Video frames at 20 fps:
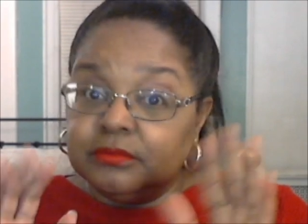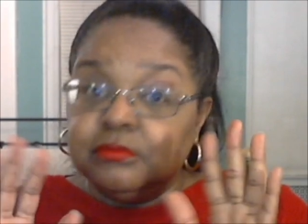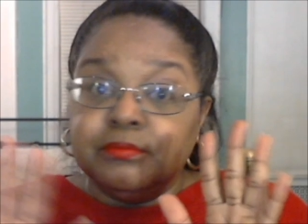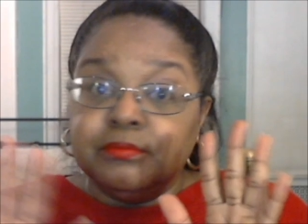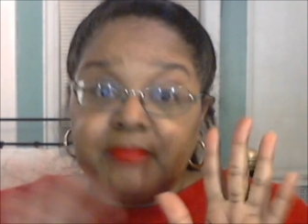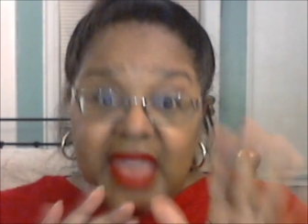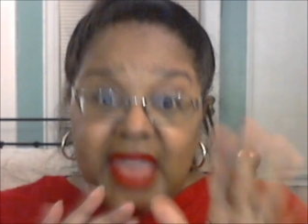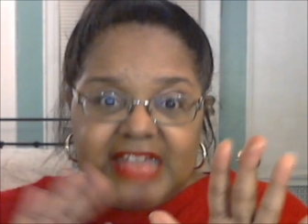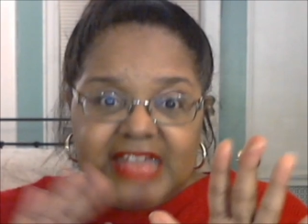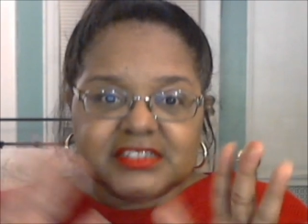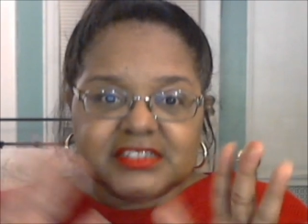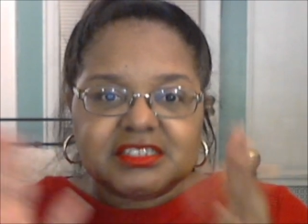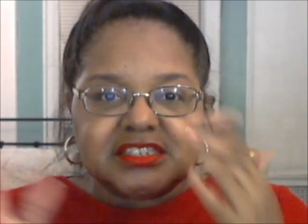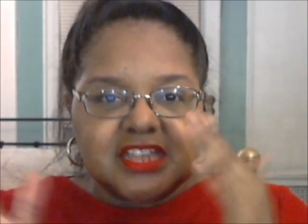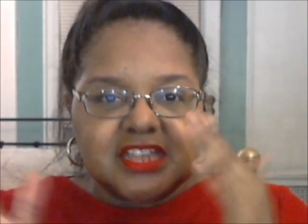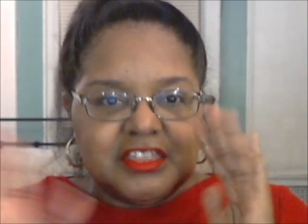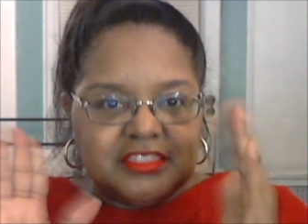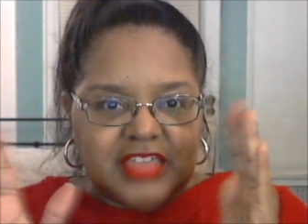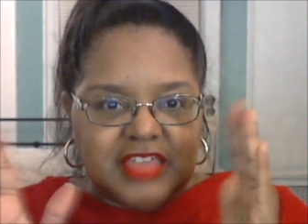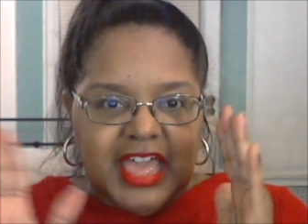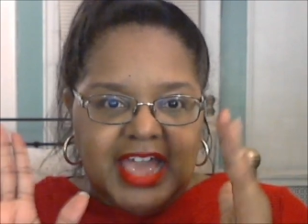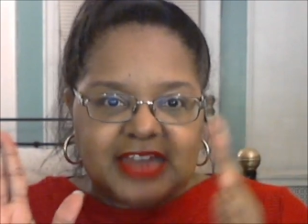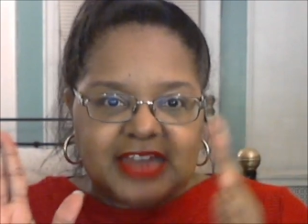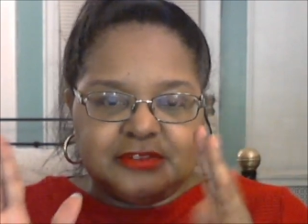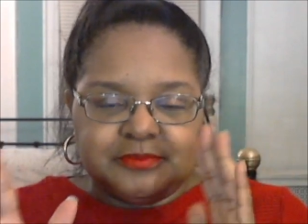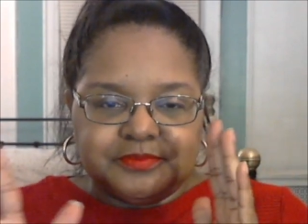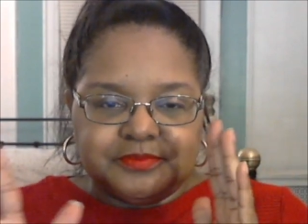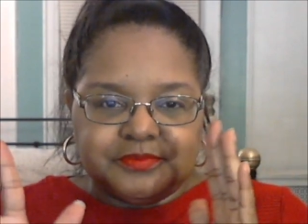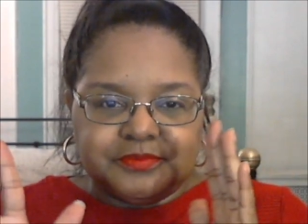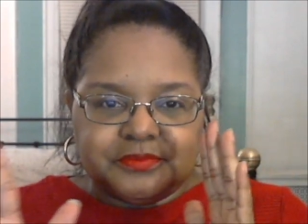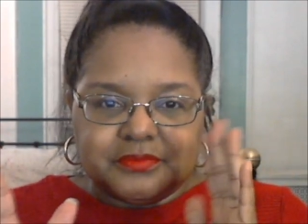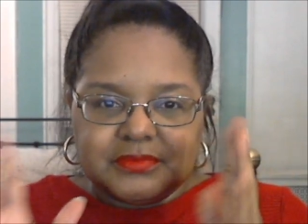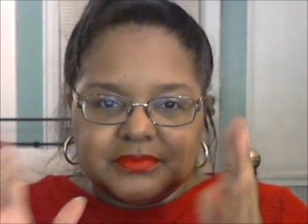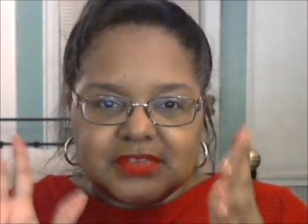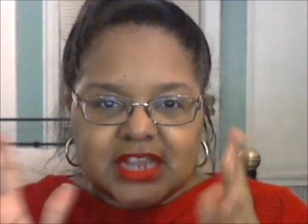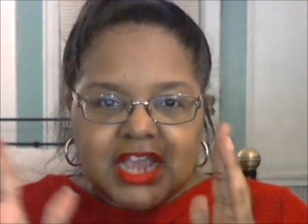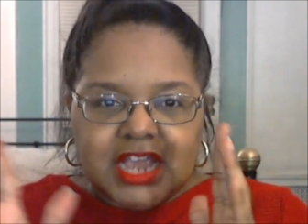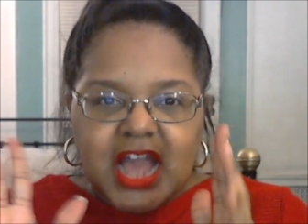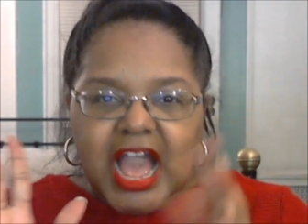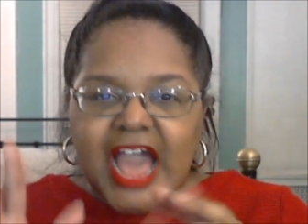Mattes in that.
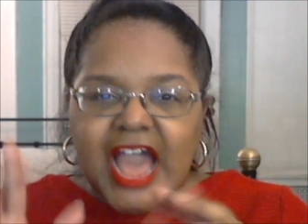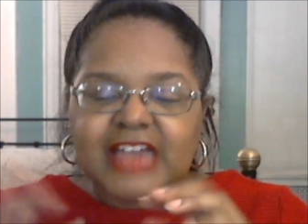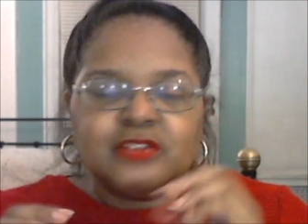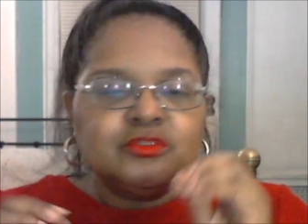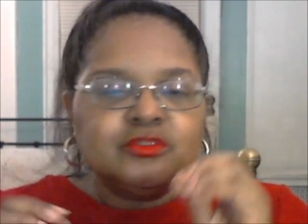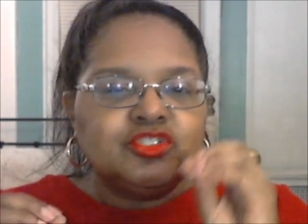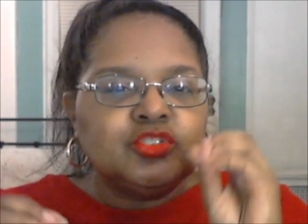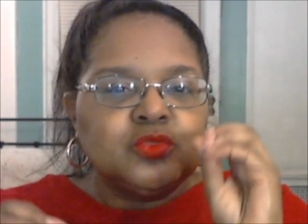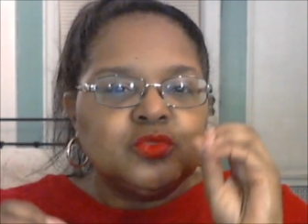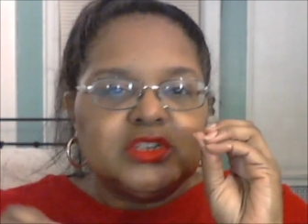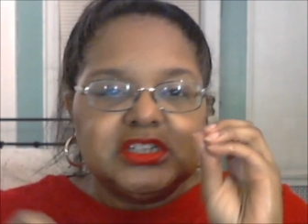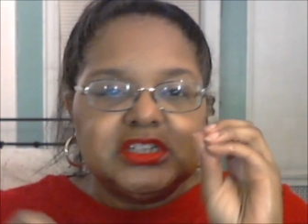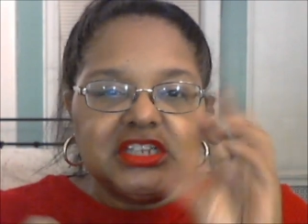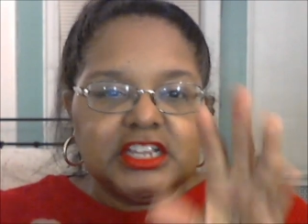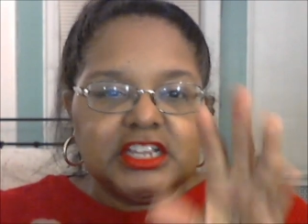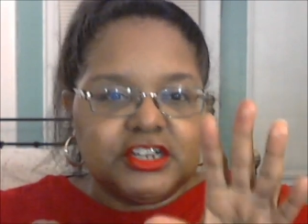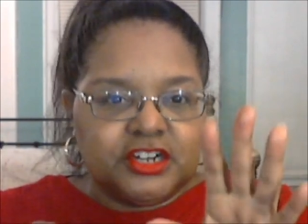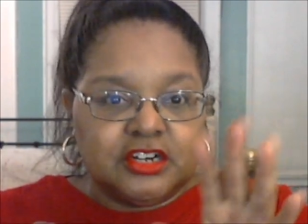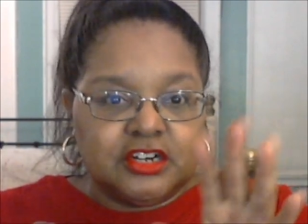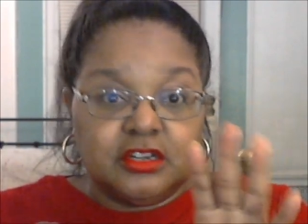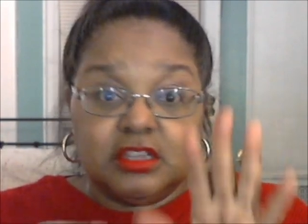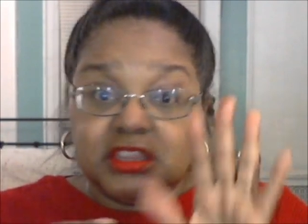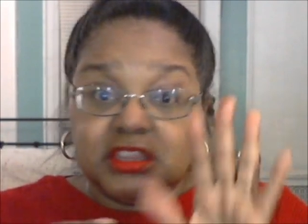I don't do glitter.